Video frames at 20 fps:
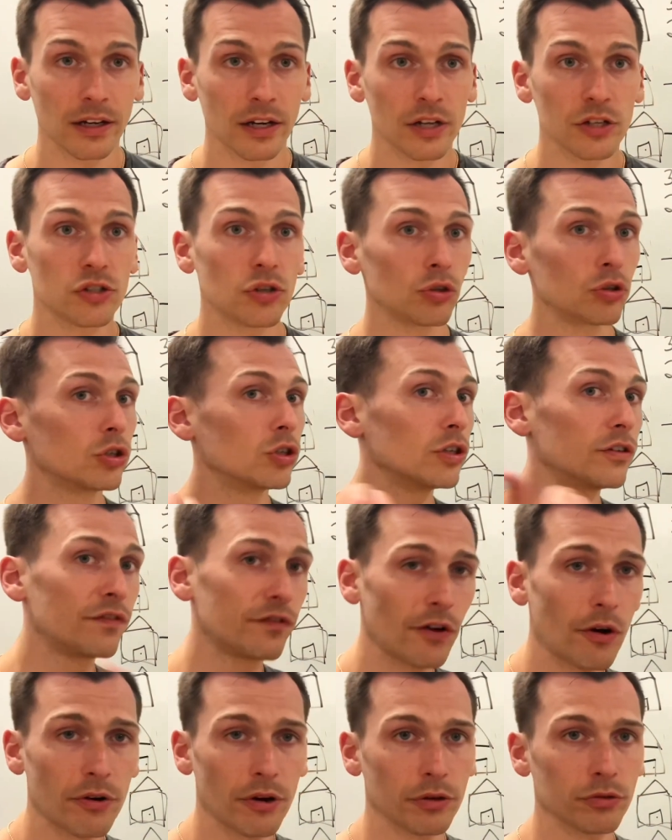So good
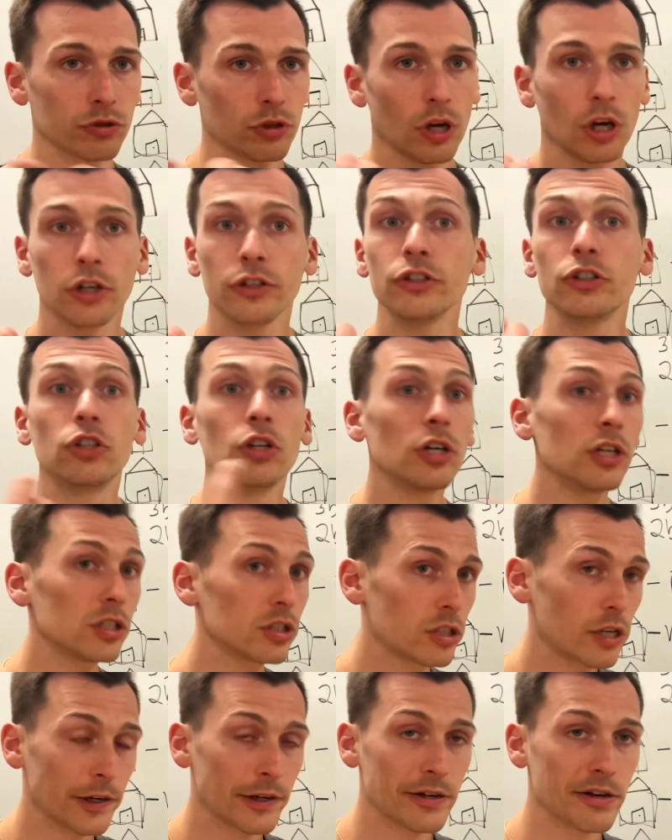photos, good
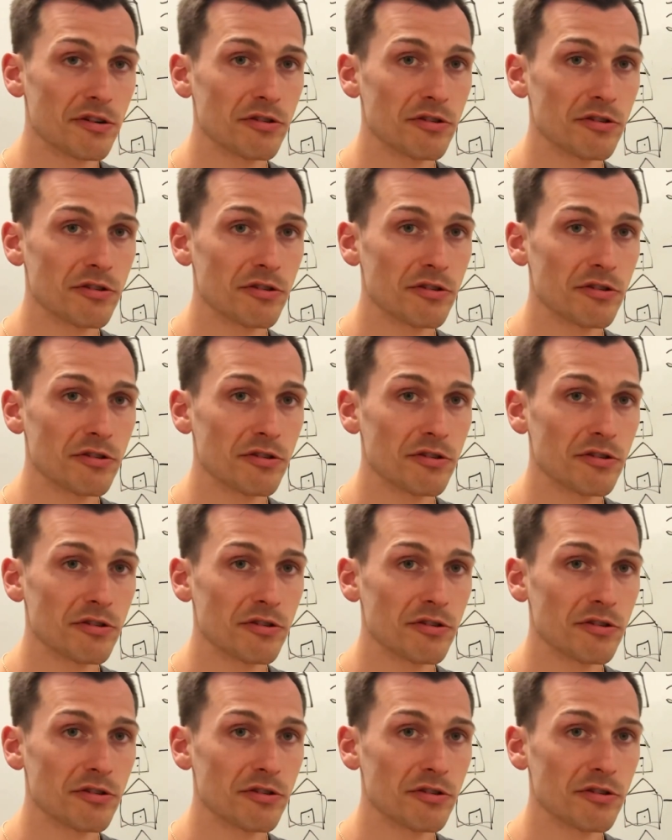interior